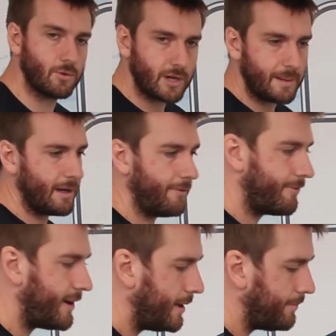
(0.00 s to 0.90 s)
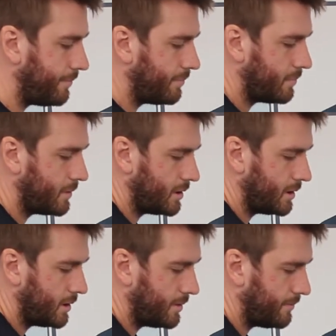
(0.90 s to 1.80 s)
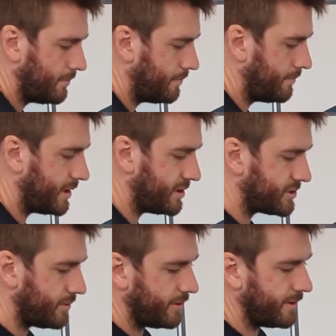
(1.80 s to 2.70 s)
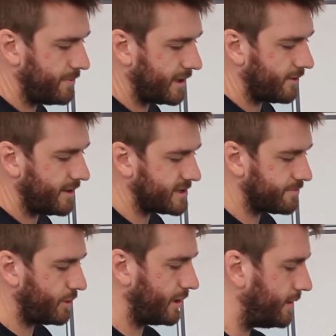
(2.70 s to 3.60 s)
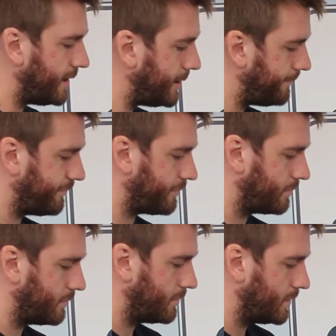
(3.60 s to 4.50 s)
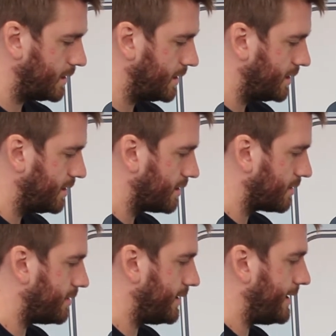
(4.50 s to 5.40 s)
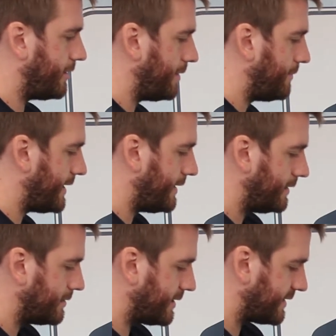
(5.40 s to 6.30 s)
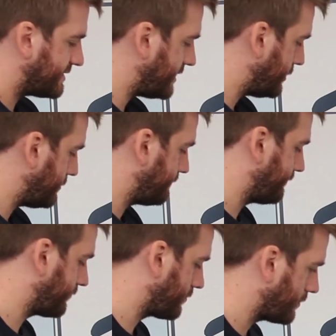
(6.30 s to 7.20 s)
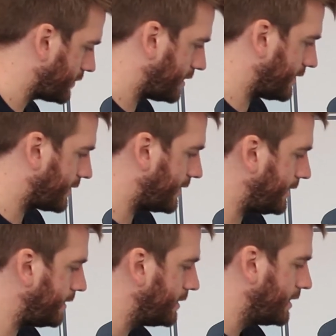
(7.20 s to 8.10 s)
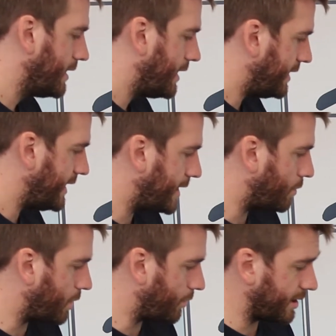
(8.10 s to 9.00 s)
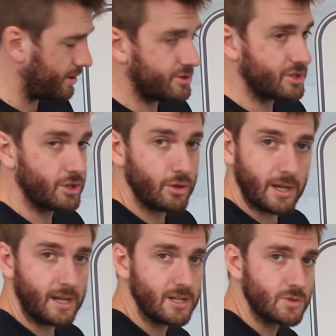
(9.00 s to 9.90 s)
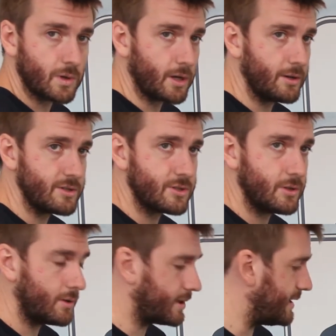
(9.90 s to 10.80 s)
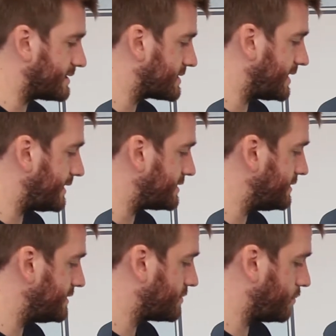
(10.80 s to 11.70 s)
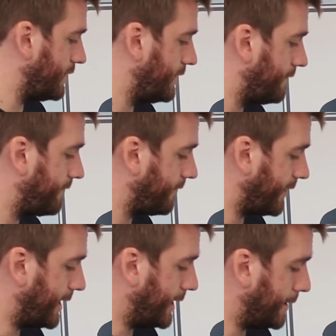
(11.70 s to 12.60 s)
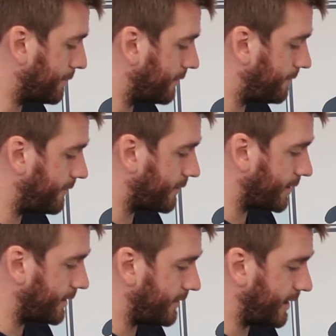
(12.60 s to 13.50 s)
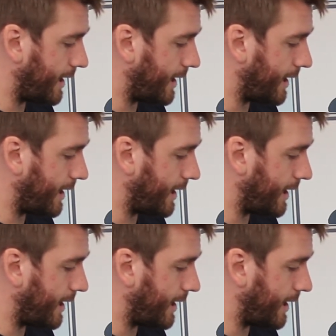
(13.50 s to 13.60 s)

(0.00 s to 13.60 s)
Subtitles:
grab our frame, make sure the bigger end's pointing there, got our iPad in like so. Okay, now what we're going to do is we're going to get started with configuring the